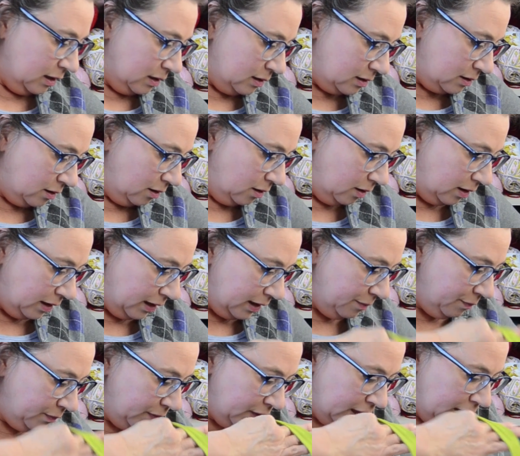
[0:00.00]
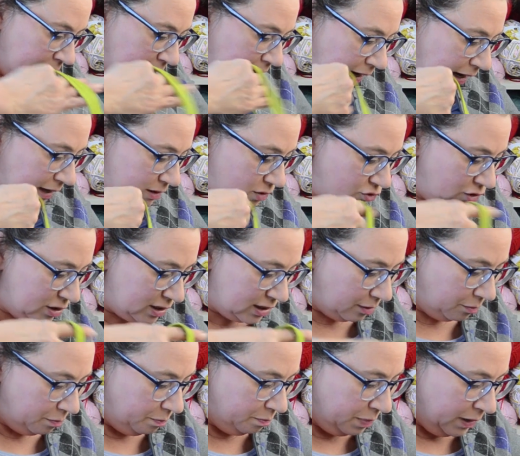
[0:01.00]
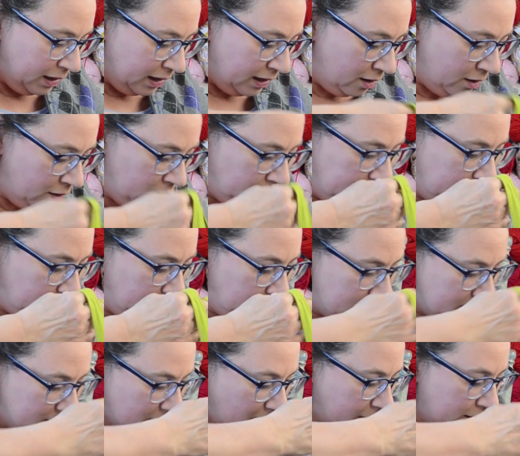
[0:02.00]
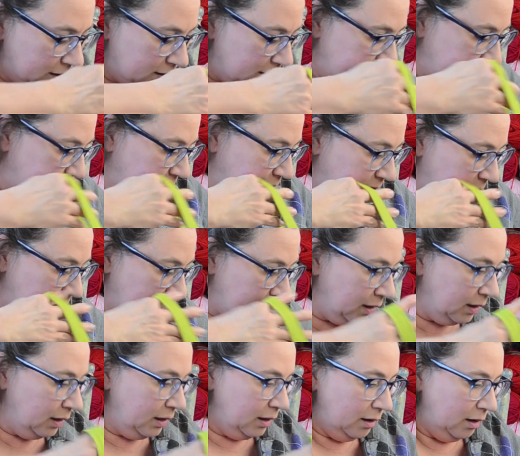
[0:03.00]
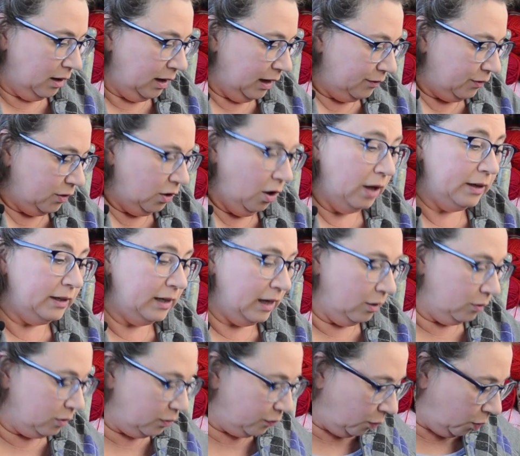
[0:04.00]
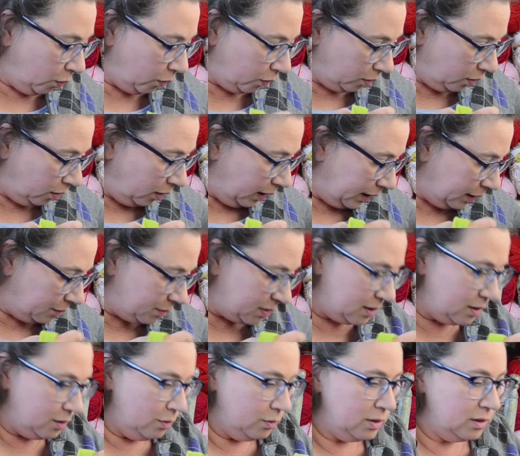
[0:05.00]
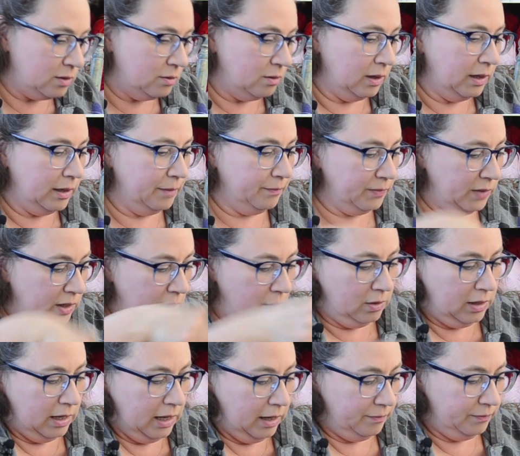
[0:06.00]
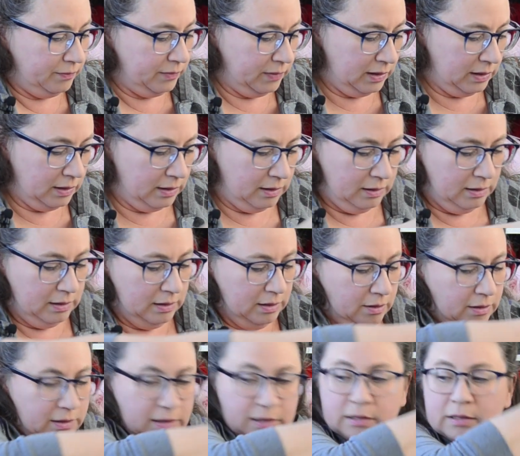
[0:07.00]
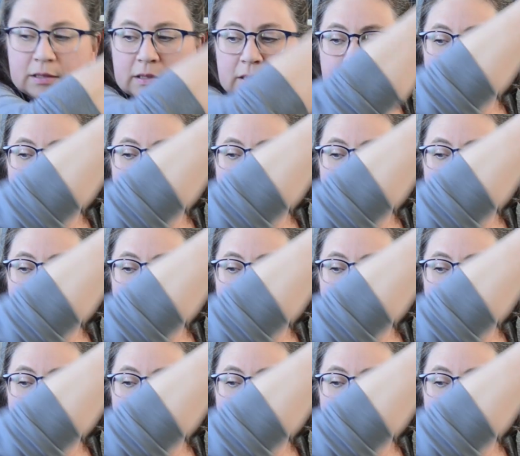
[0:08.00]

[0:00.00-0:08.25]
time as just a bare little start. I've gotten out of order. I am so sorry. Okay, there it is.